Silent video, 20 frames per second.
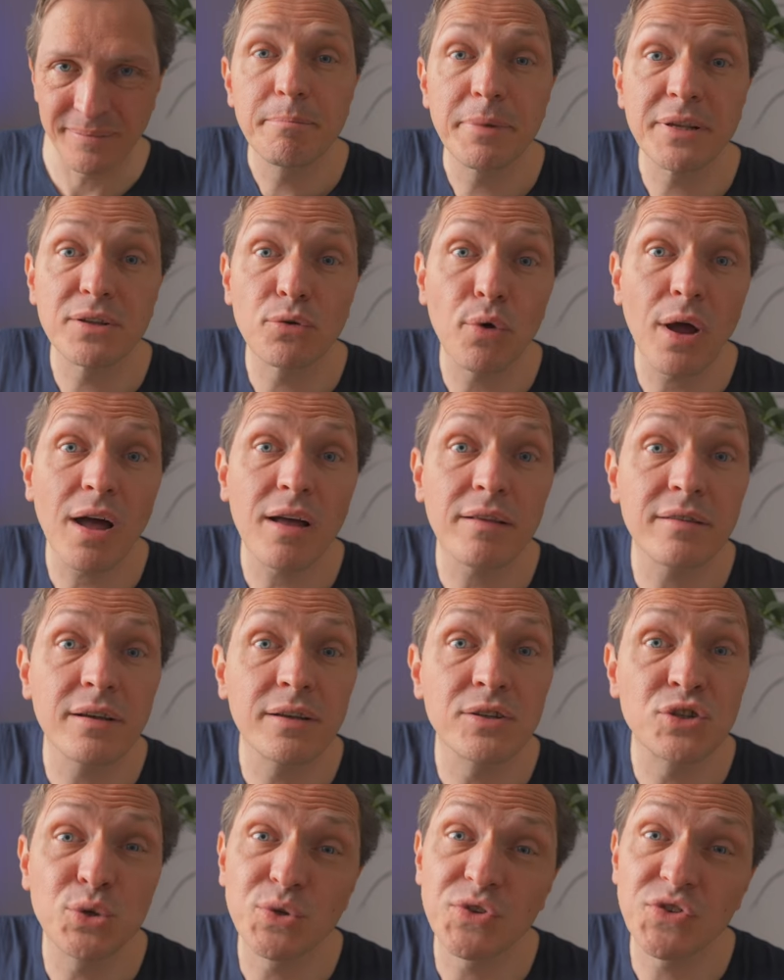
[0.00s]
But rather
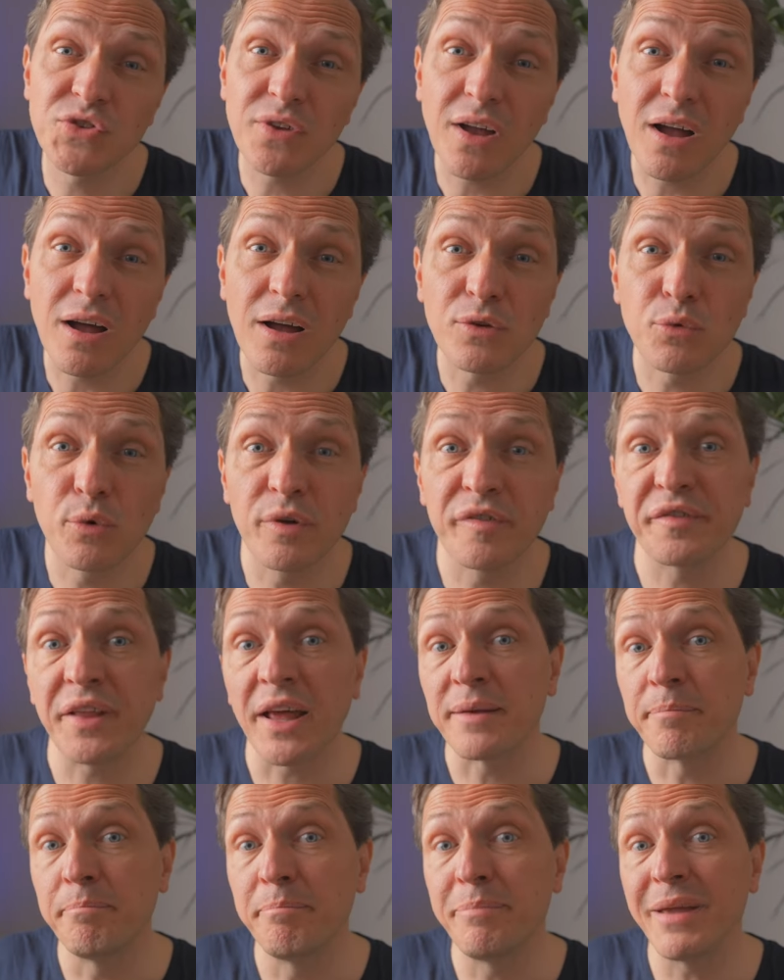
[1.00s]
to start with
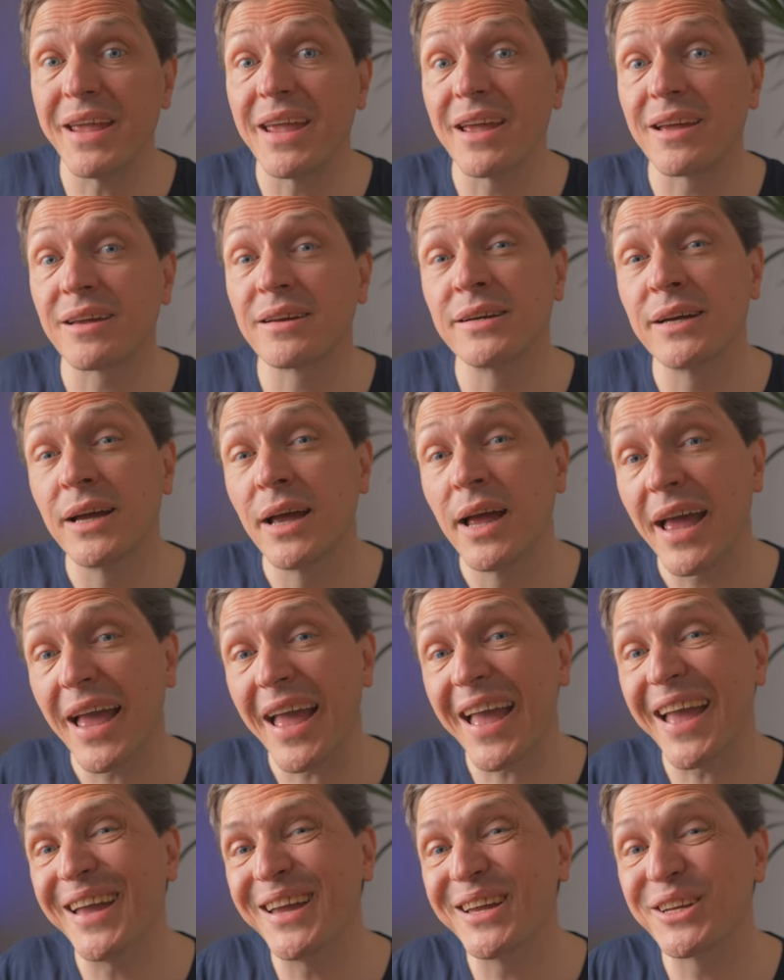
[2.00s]
that big,
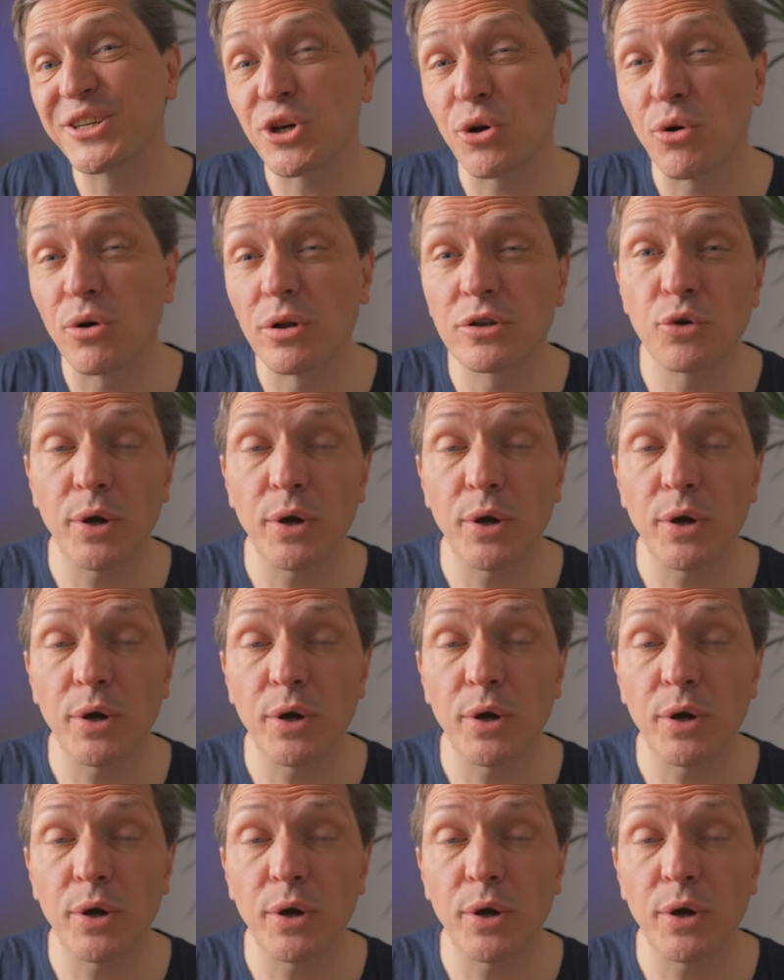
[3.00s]
age old